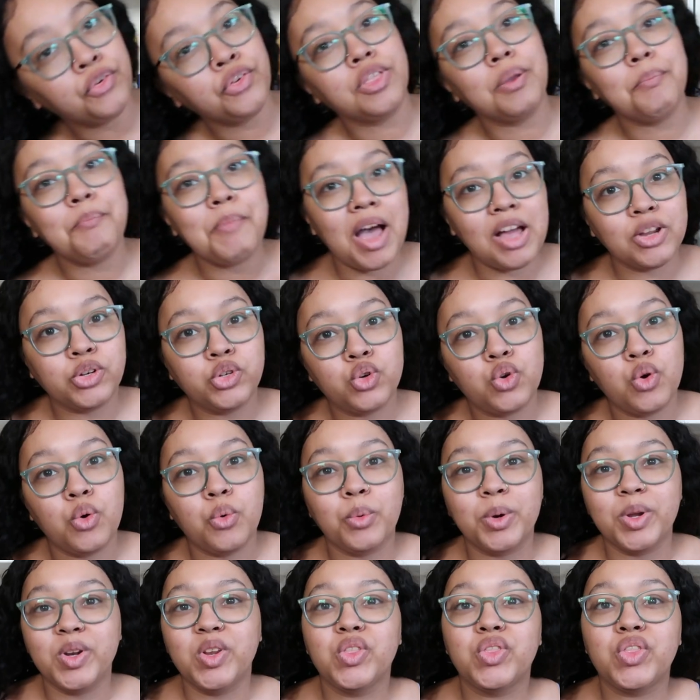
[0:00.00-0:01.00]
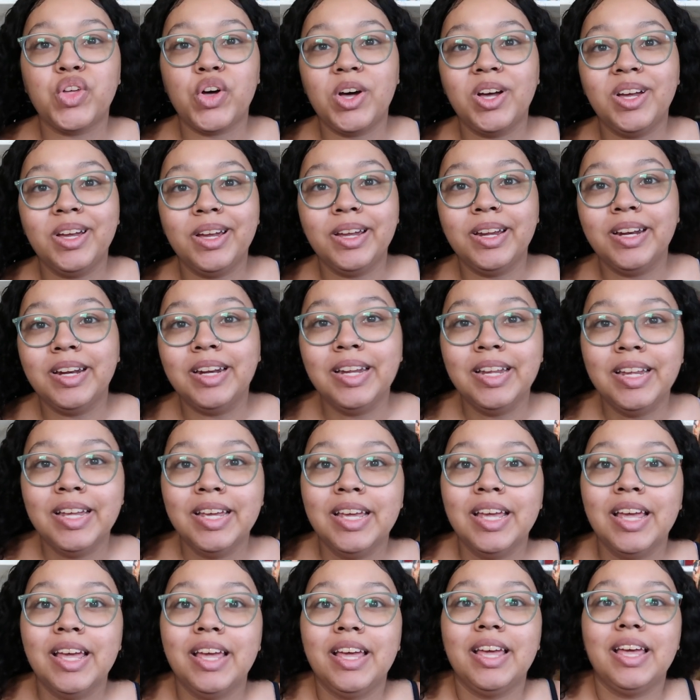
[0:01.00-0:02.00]
for the Magical Readathon
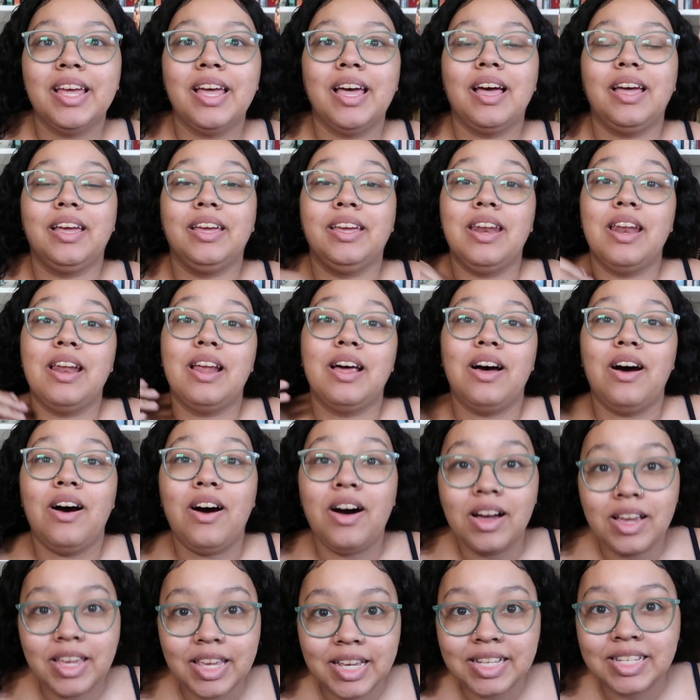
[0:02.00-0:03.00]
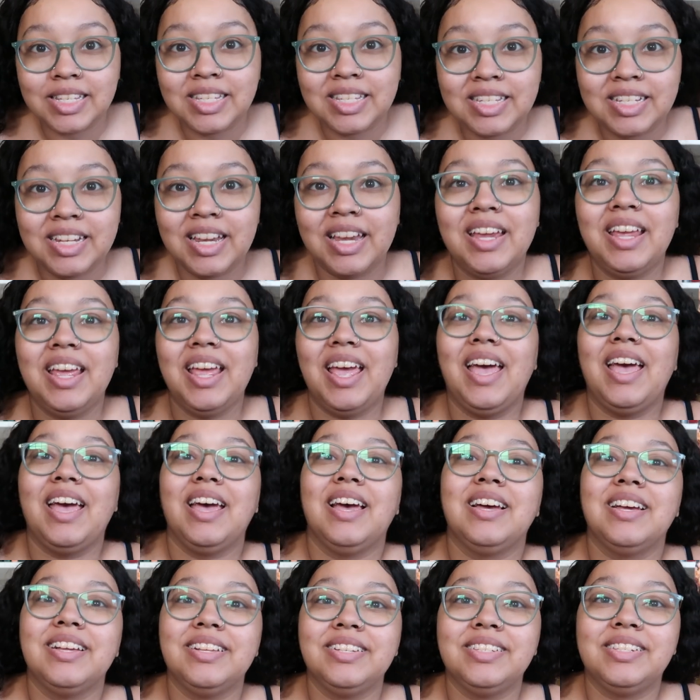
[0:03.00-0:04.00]
in August,
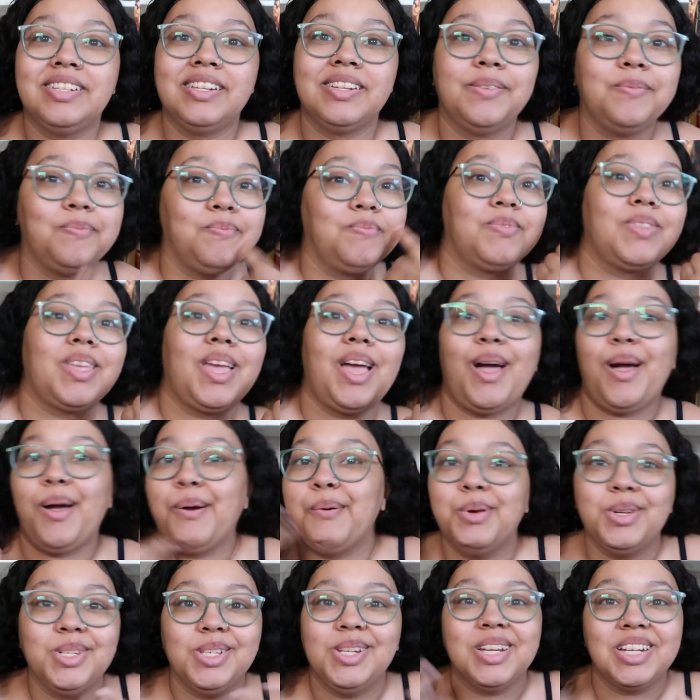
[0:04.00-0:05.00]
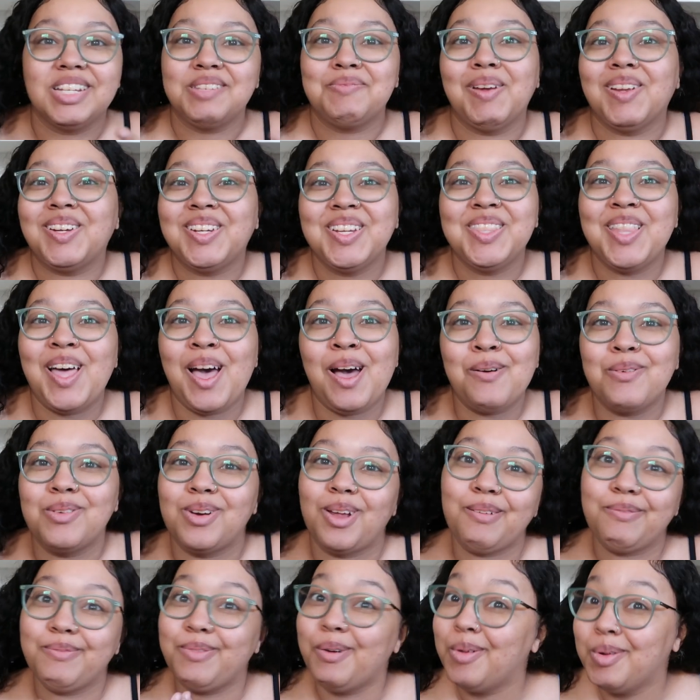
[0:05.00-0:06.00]
and I wasn't expecting that when
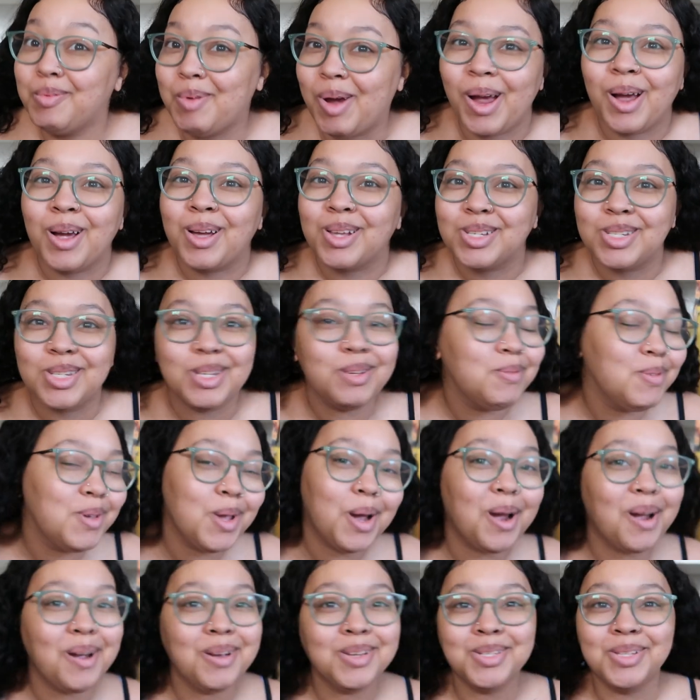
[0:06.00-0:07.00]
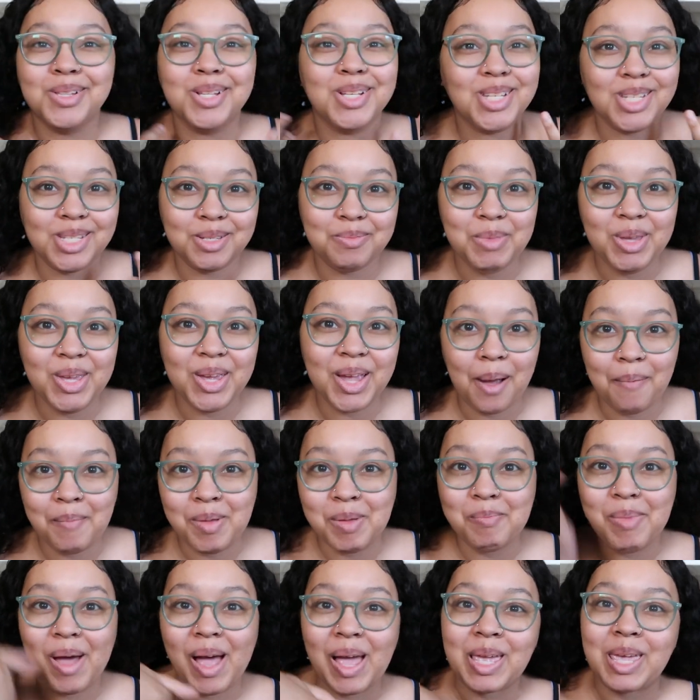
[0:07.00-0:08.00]
I filmed my August TBR, so this is me
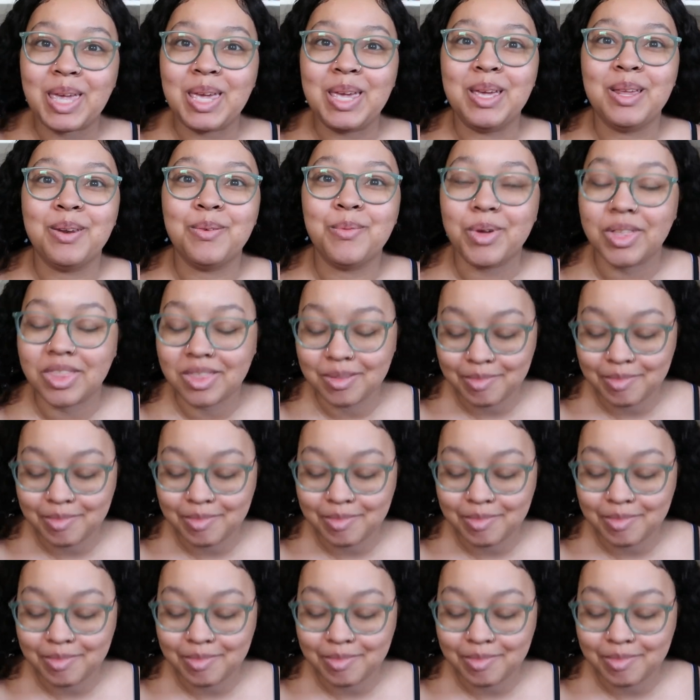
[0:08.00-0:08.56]
coming back in with